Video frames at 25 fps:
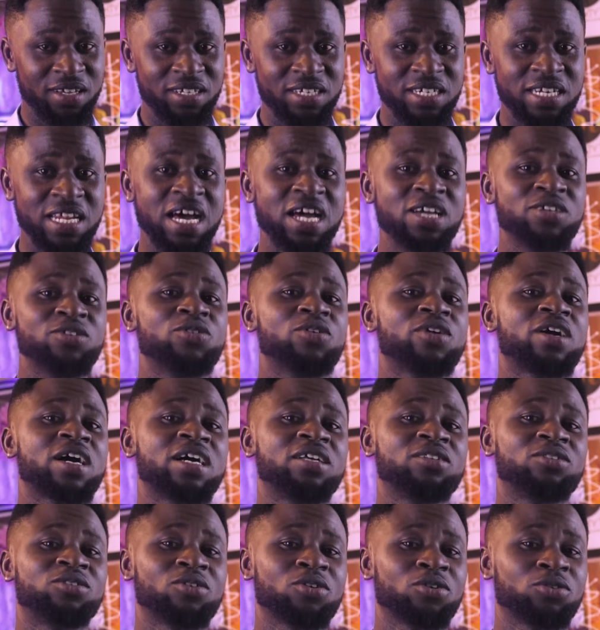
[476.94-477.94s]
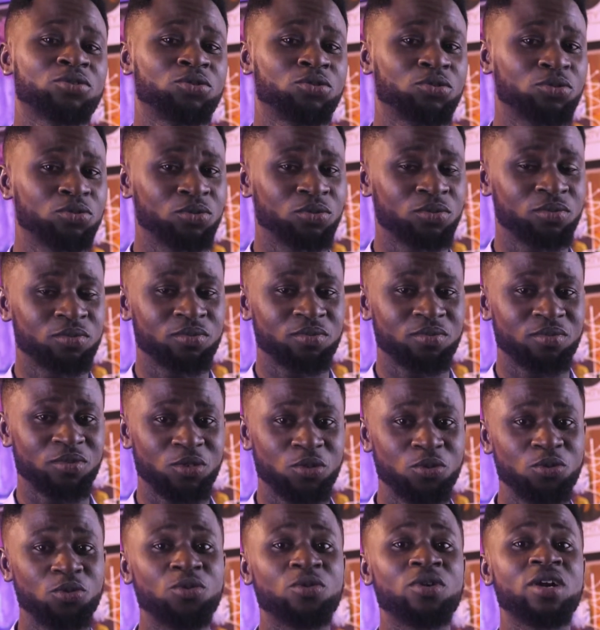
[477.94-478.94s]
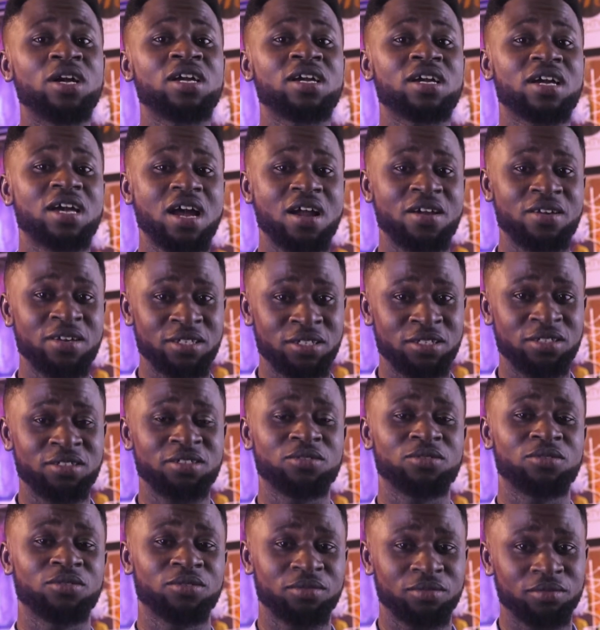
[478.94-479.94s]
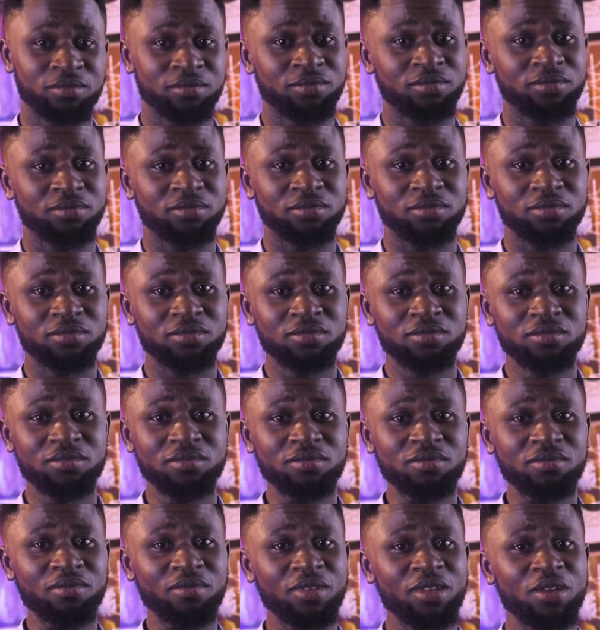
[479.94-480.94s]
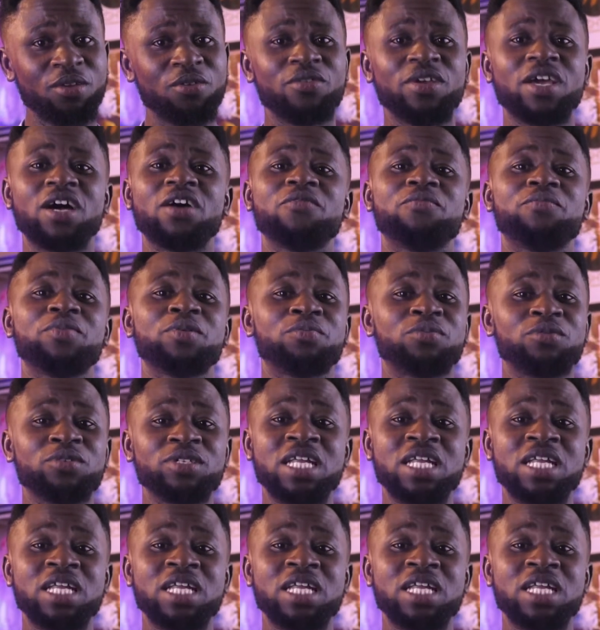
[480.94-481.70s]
that you can talk to will encourage you. We have people